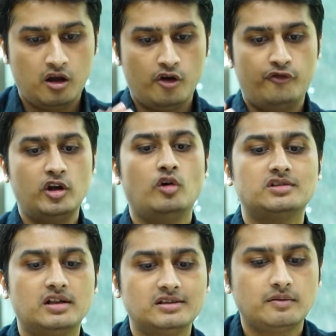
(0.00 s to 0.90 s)

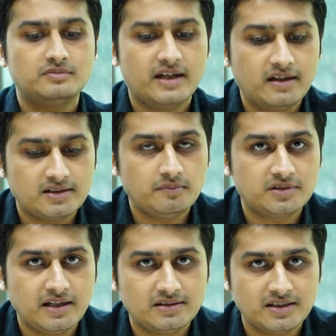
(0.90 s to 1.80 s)
Firoze
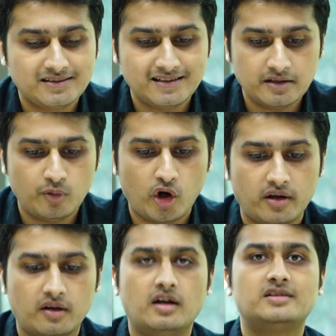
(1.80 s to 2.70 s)
Jamshedji
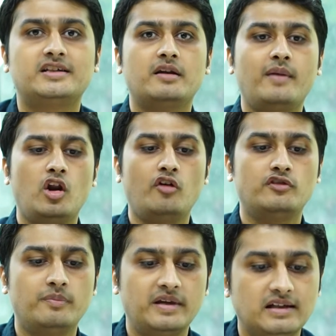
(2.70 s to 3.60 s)
Jijibai, chairman of
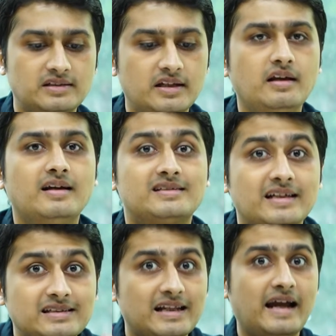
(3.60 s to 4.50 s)
the BSE
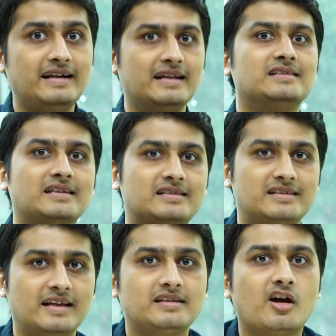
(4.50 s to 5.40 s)
since
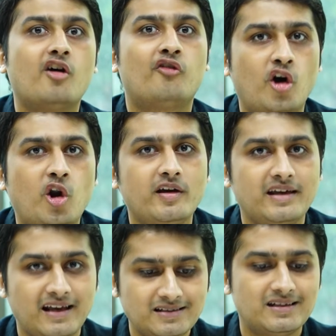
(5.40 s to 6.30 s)
1966 following
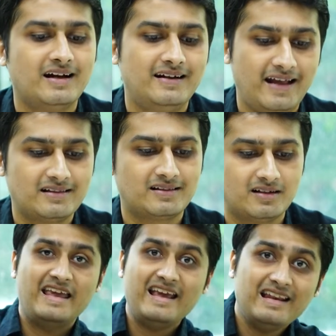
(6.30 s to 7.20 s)
his death.
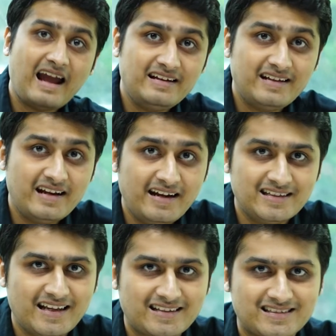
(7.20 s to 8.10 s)
In
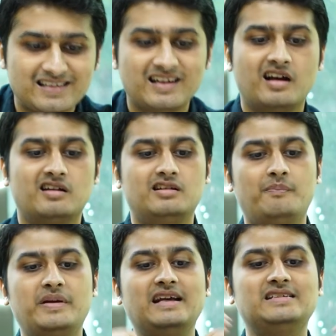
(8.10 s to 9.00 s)
1986, the
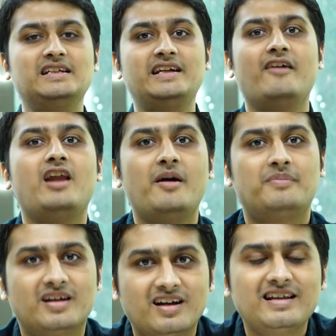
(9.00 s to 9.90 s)
BSE
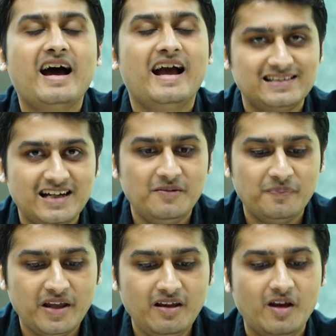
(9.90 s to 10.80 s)
developed the
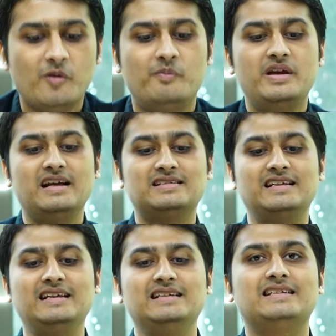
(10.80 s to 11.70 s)
S&P
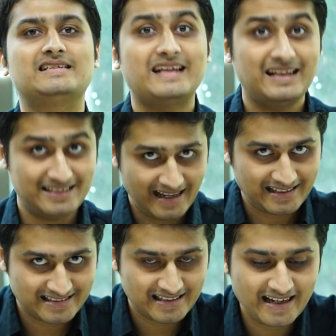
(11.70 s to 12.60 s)
BSE
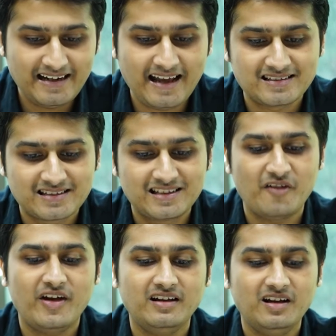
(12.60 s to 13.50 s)
Sensex Index,
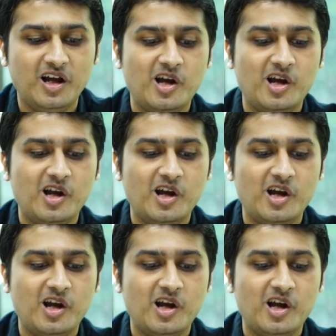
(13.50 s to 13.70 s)
giving